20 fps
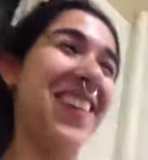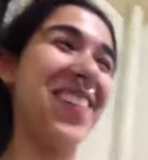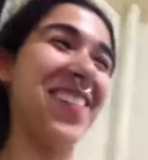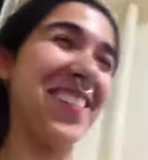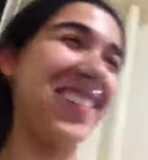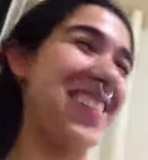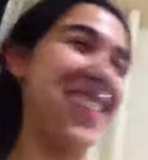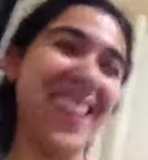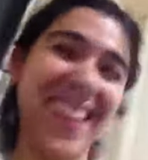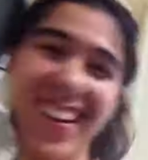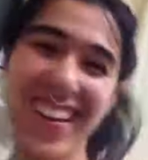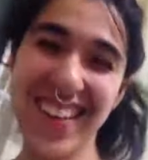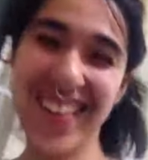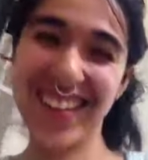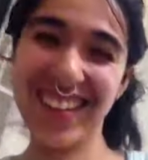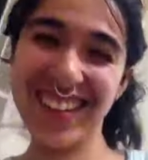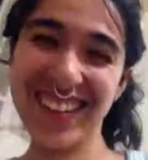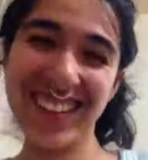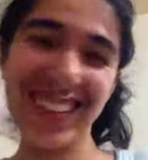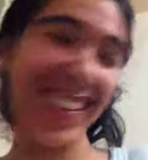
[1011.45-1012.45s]
no, it's
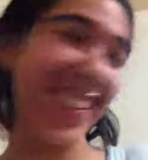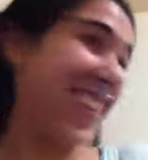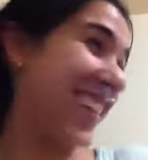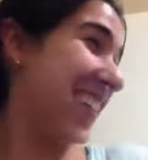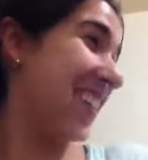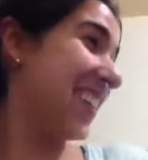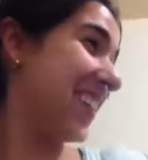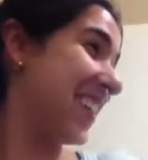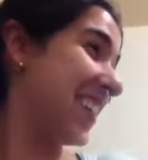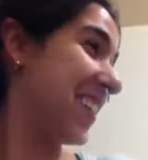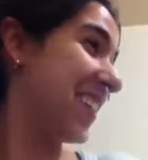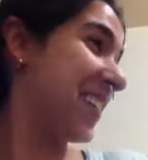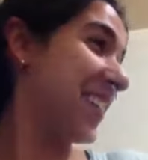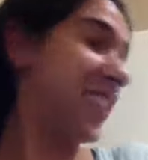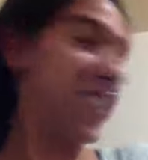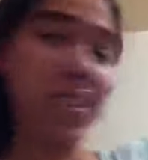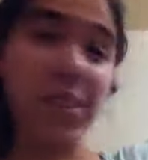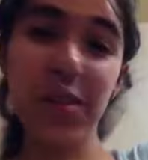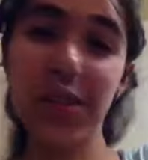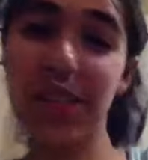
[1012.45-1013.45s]
not. Well, that's
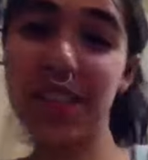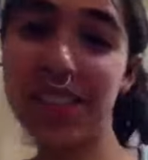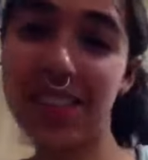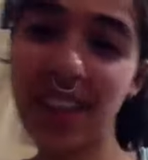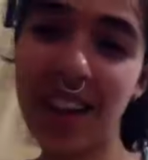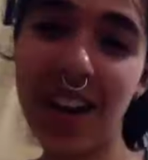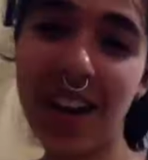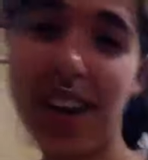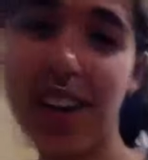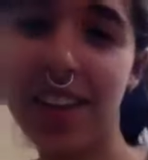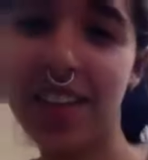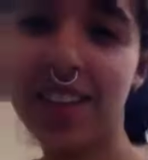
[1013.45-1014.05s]
fake. No, it's not.